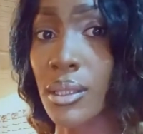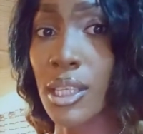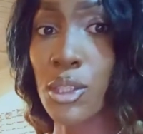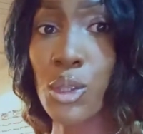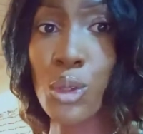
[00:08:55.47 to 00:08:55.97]

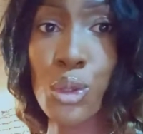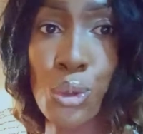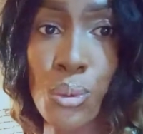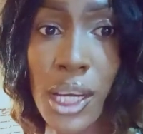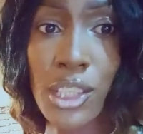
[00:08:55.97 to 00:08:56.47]
There's
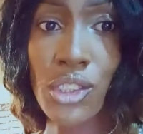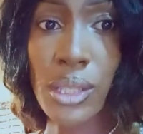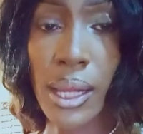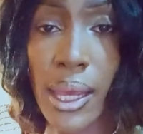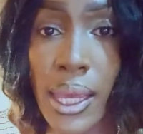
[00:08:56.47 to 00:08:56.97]
too much
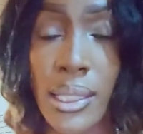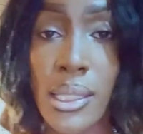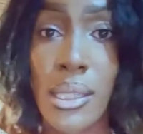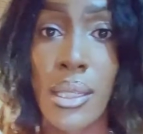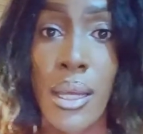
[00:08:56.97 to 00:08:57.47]

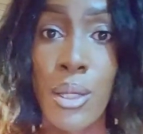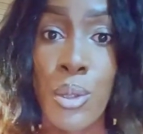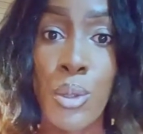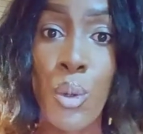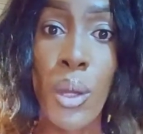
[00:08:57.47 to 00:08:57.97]
light. I
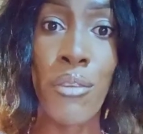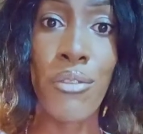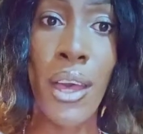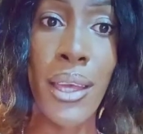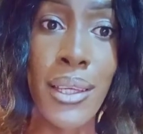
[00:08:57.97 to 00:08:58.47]
don't know if
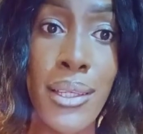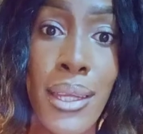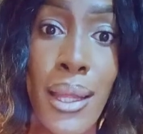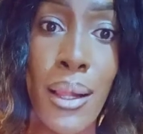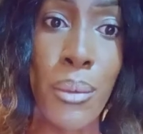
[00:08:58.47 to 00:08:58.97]
I can
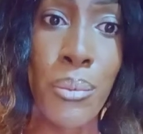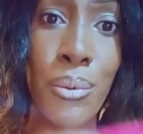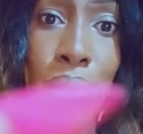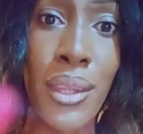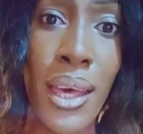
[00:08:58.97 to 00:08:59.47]
help
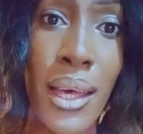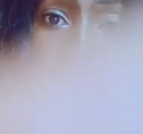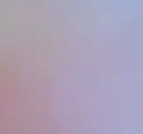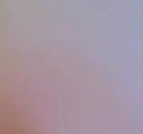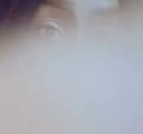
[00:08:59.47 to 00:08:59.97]
with that.